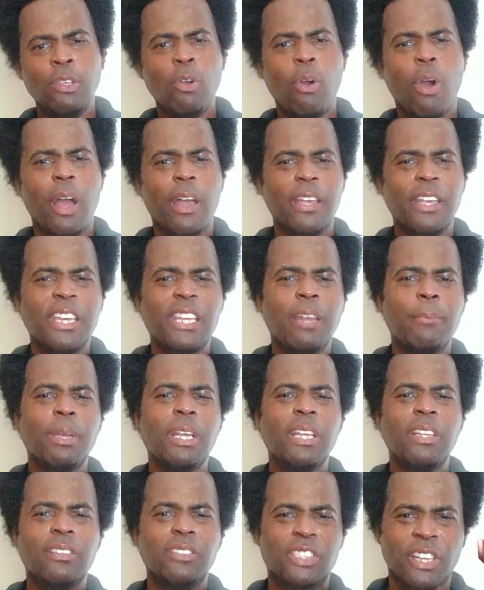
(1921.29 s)
You are an
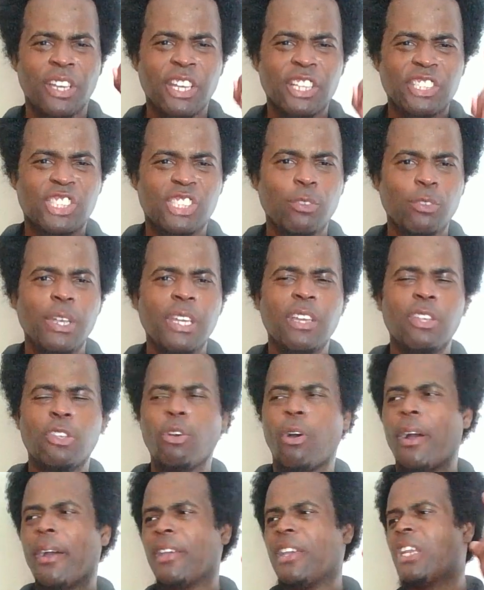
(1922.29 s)
enemy to history, and
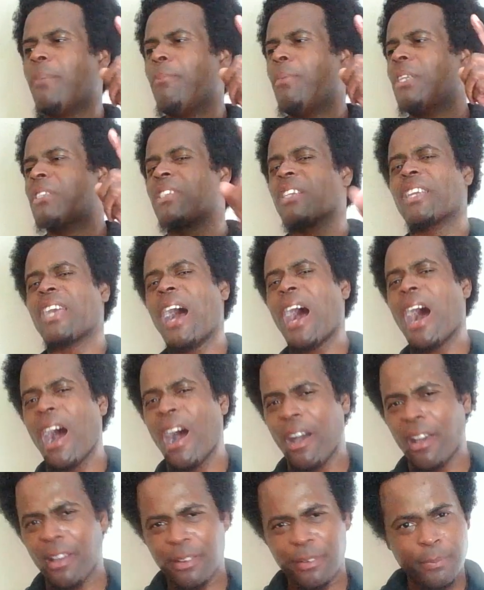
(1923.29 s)
you are an enemy to
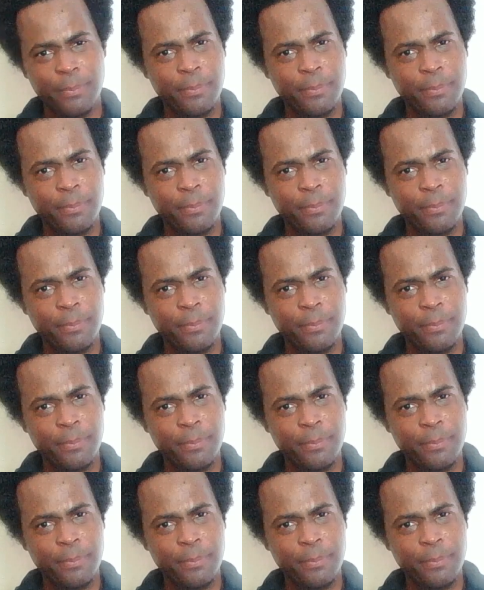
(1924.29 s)
God.